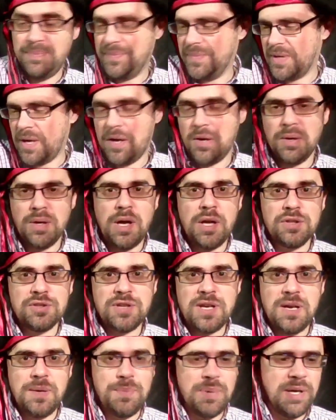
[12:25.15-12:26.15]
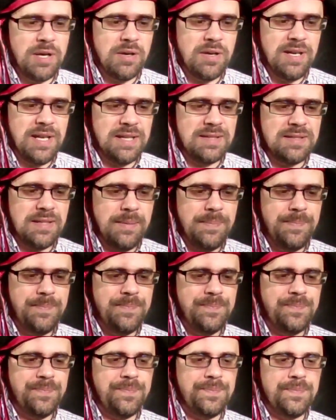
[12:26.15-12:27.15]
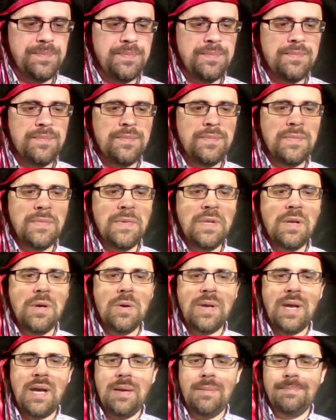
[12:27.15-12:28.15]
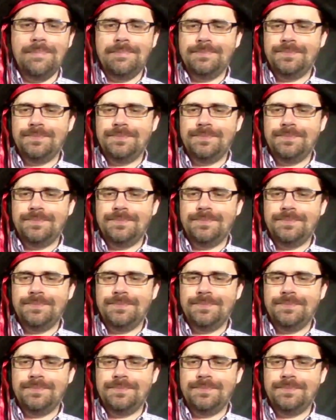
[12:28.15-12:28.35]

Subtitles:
I'll try to bring her next time. Okay.